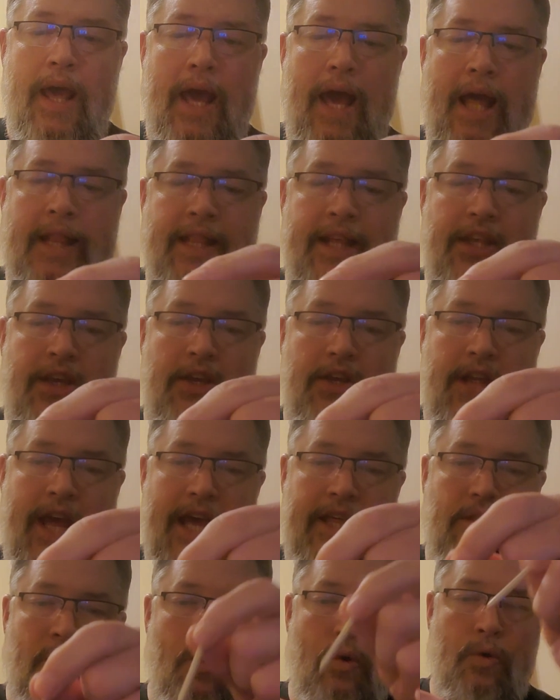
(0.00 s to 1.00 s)
And then you
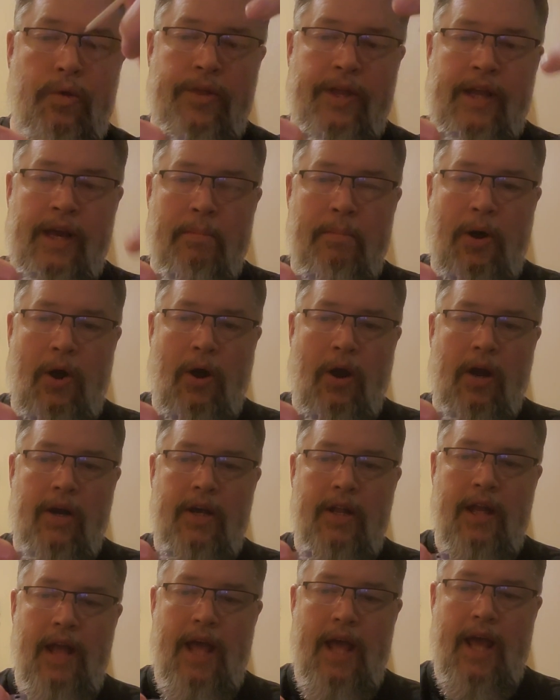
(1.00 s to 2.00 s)
take the whole thing
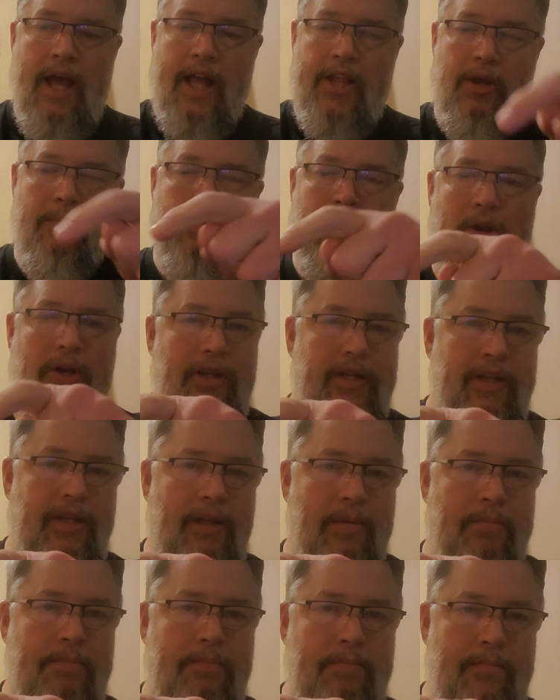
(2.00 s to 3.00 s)
apart, and you put a
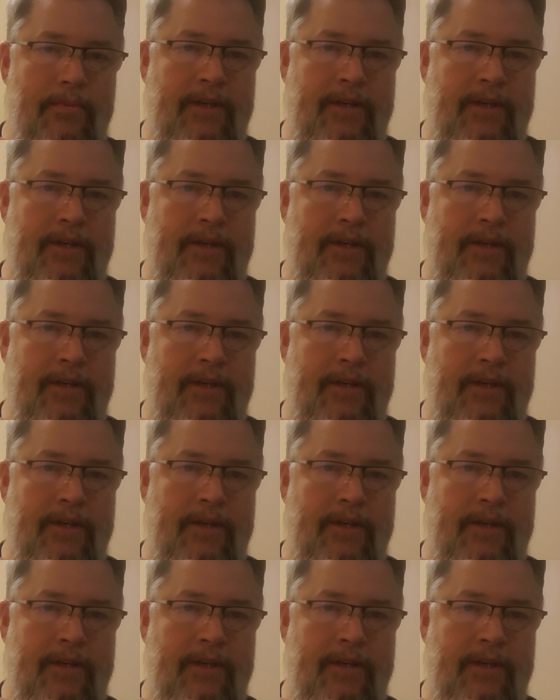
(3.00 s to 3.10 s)
little